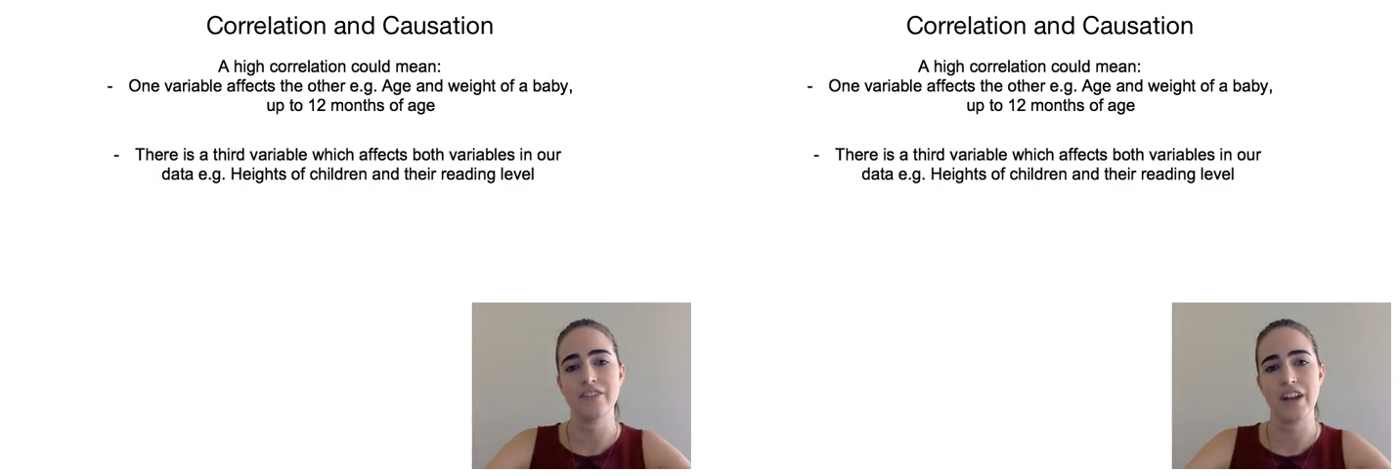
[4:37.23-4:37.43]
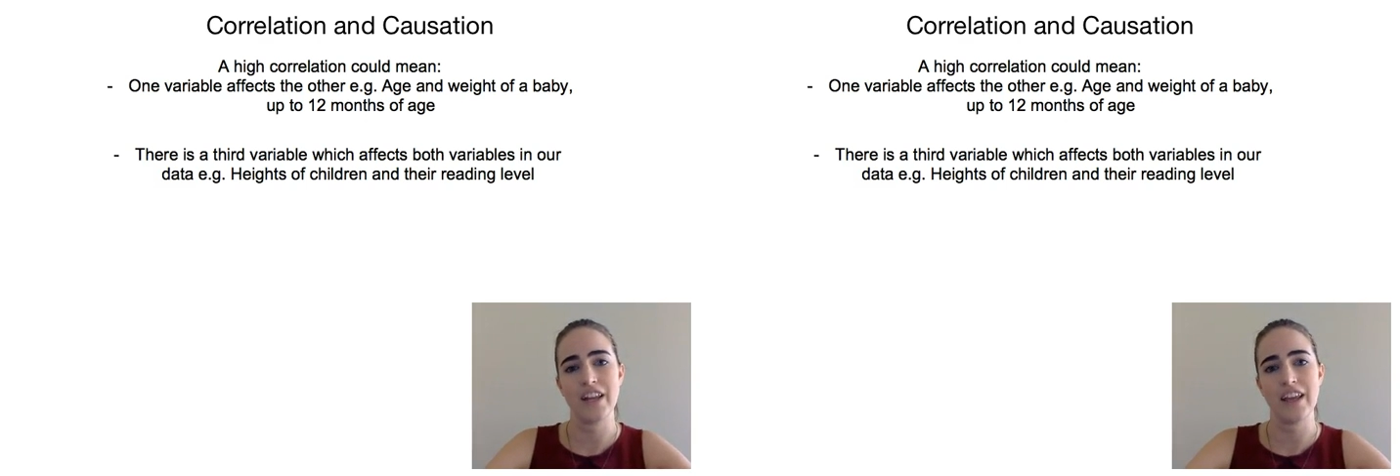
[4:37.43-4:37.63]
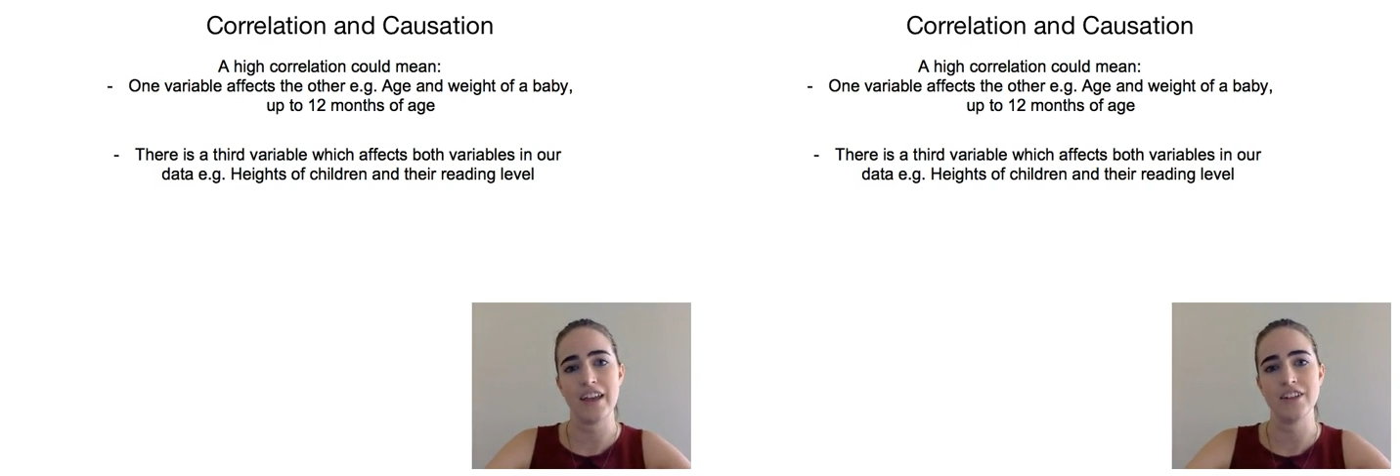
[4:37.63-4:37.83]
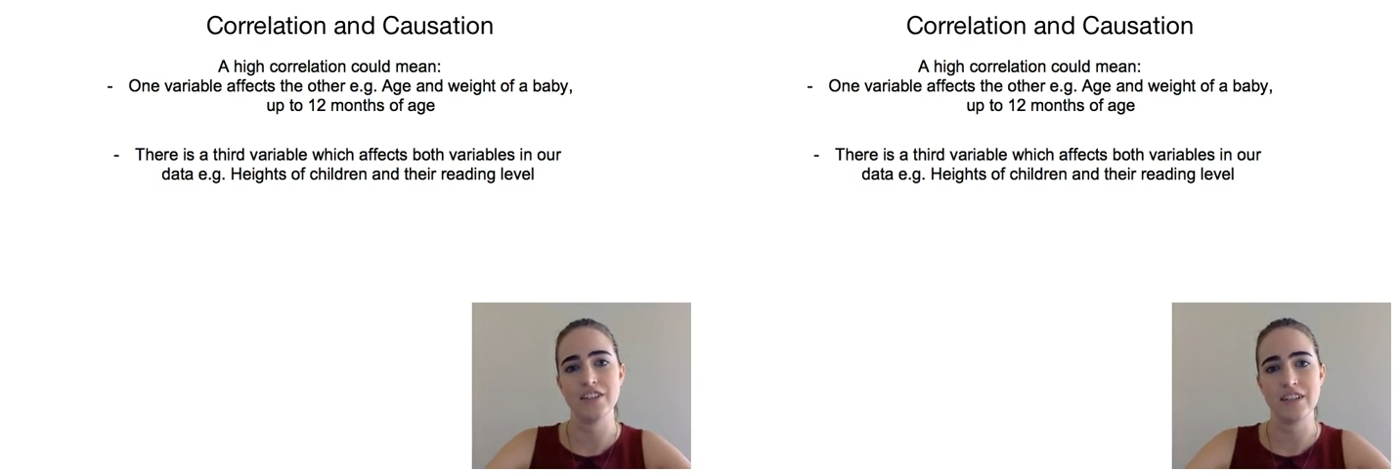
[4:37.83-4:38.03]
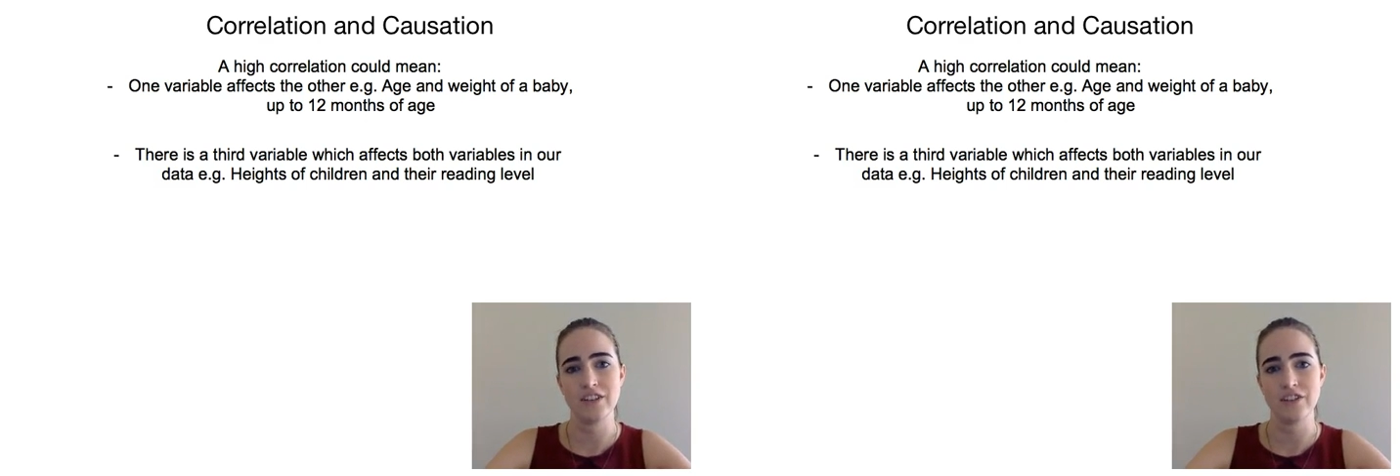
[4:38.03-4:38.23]
reading age
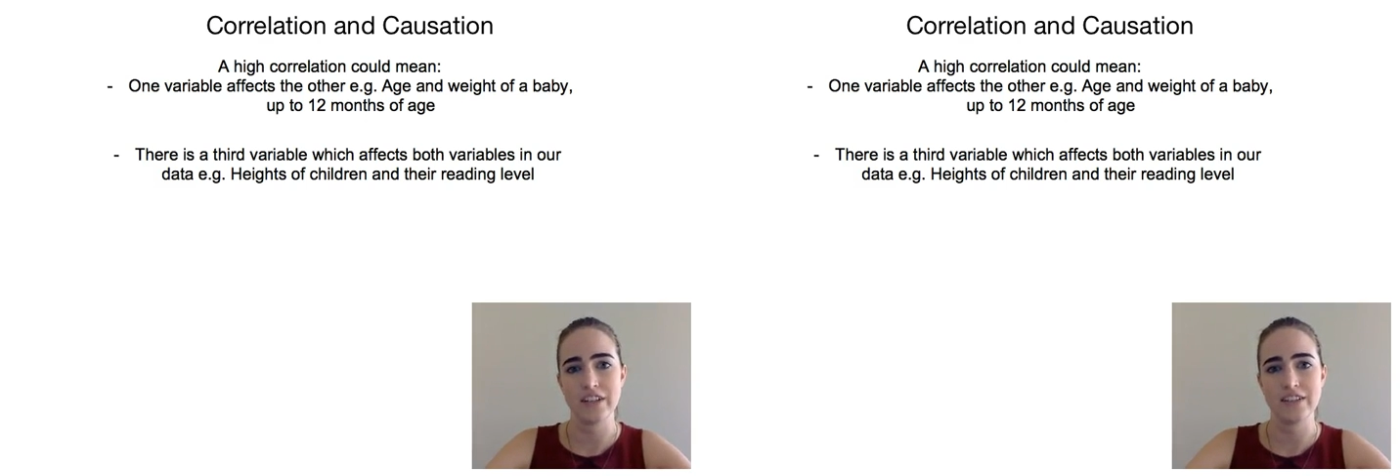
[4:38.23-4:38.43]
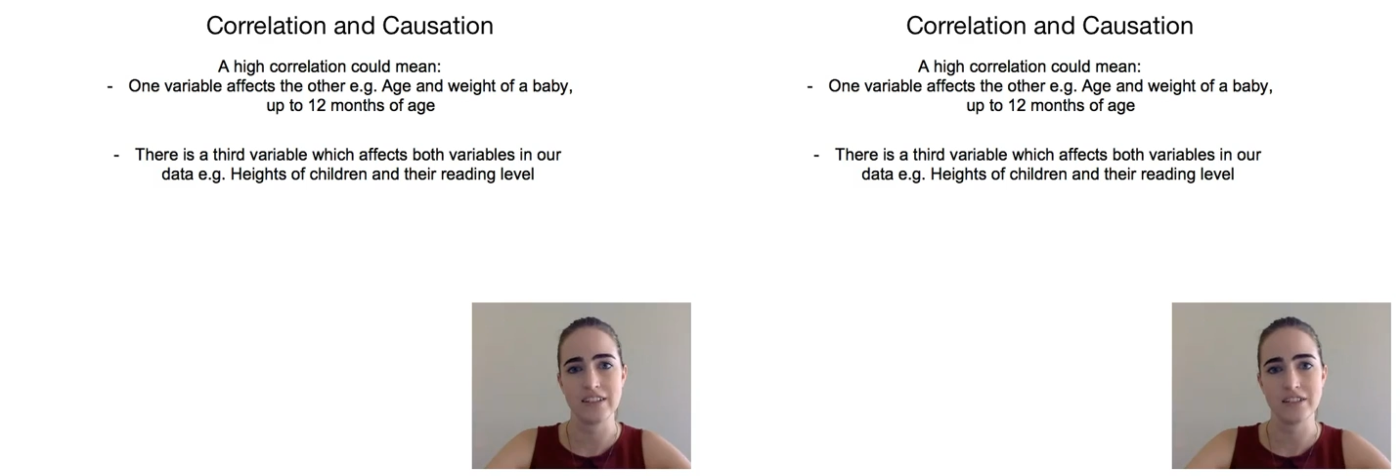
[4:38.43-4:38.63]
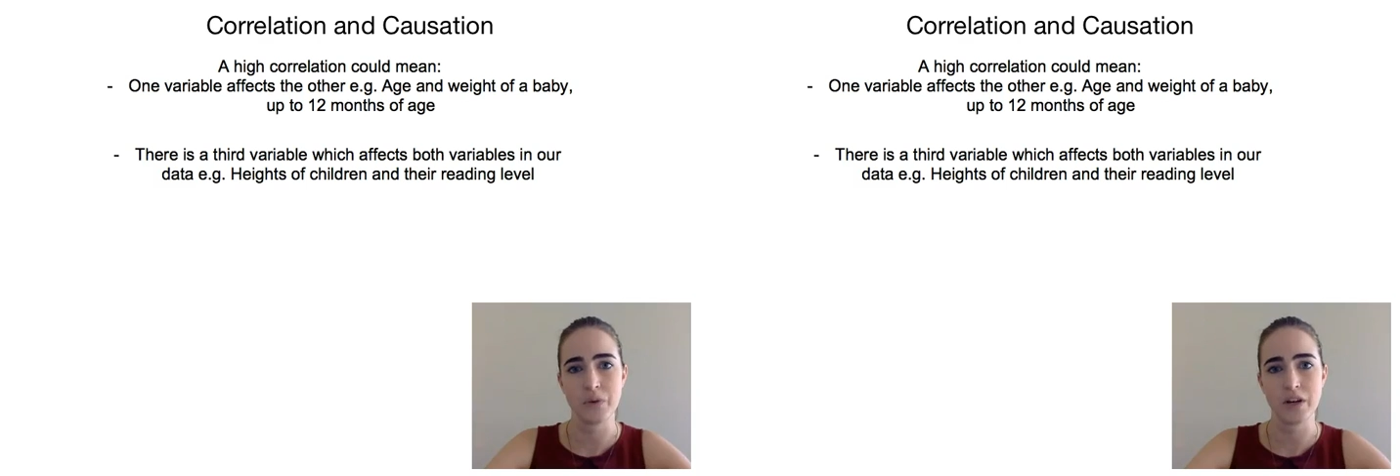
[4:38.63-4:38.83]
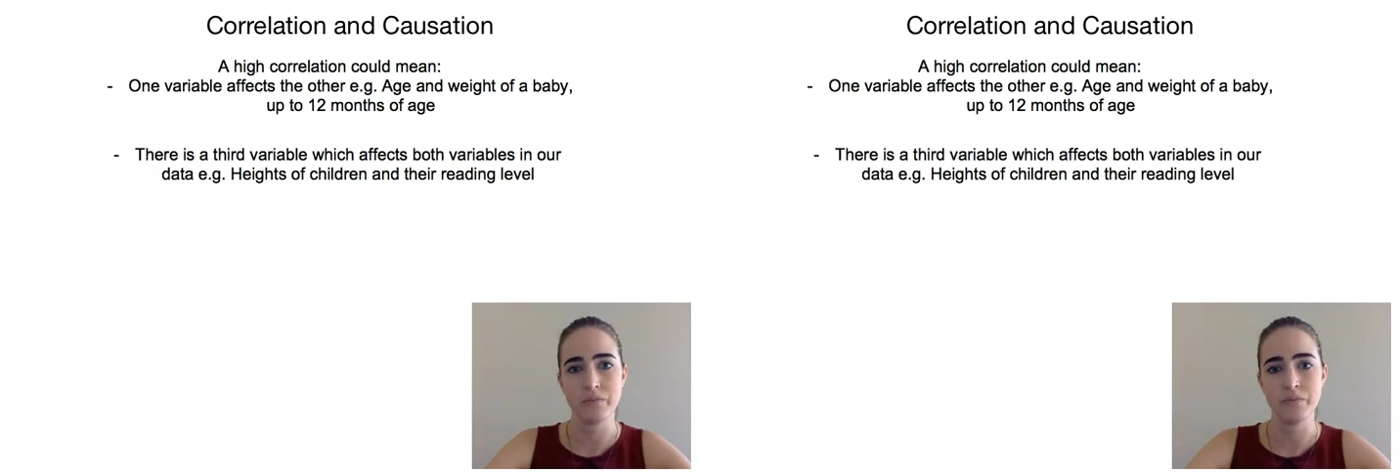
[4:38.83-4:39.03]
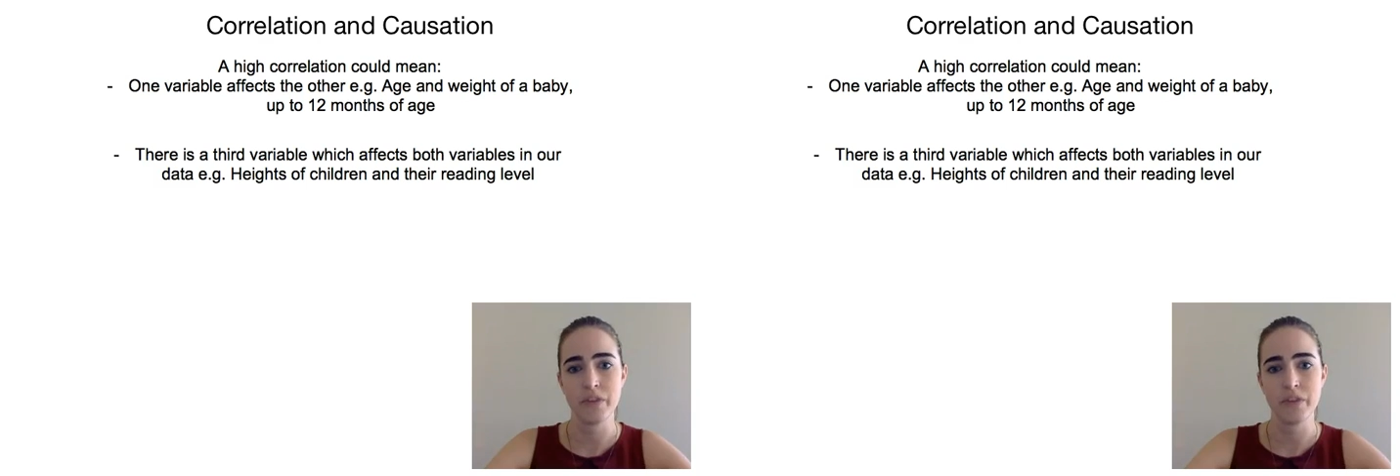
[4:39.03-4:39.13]
is increasing as well.